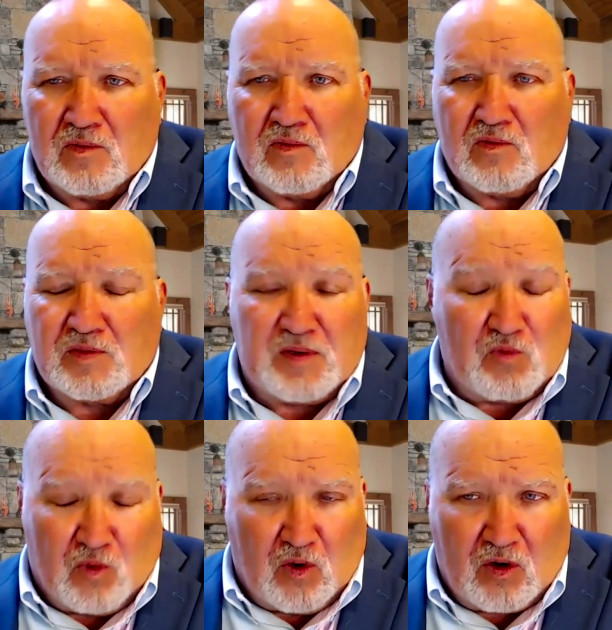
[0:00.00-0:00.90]
Would it be
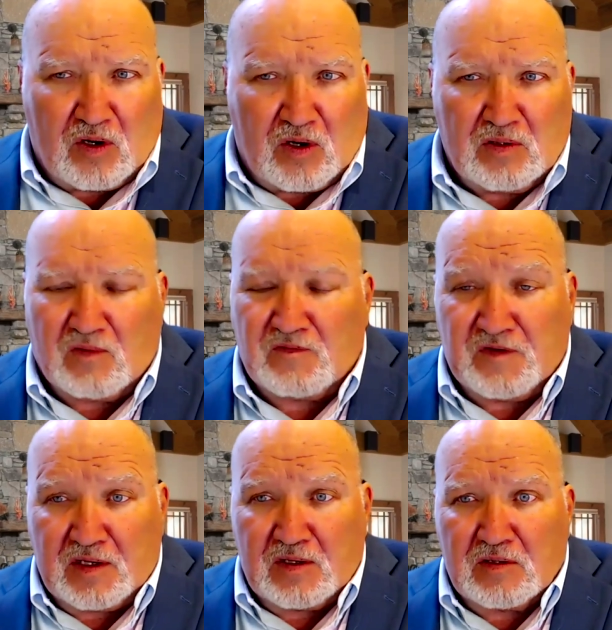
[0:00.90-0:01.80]
war,
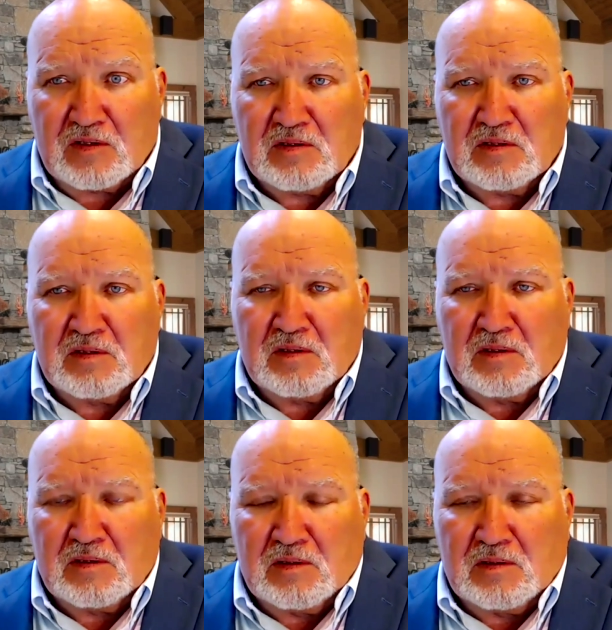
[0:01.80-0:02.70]
fear,
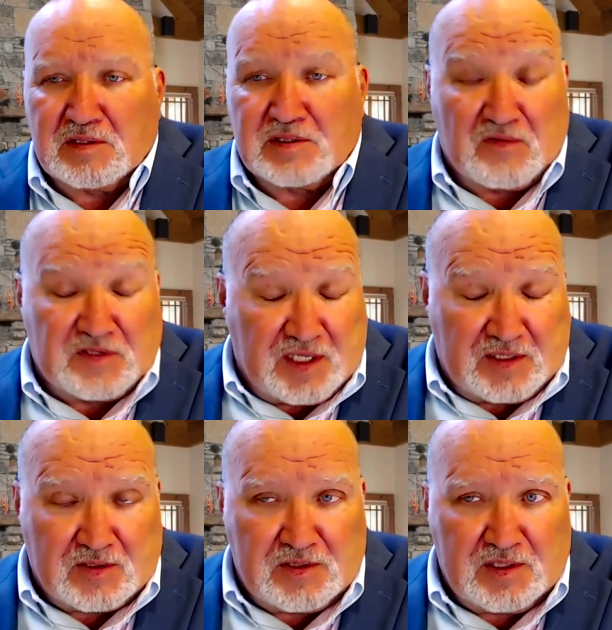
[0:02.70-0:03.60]

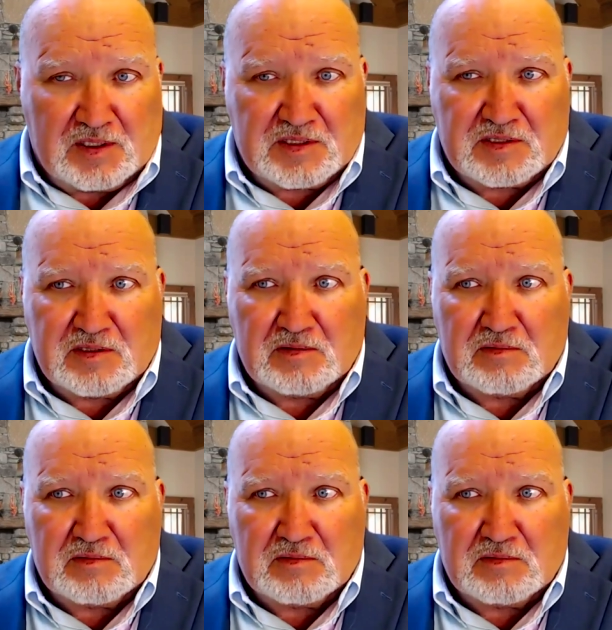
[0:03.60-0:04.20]
self-centeredness,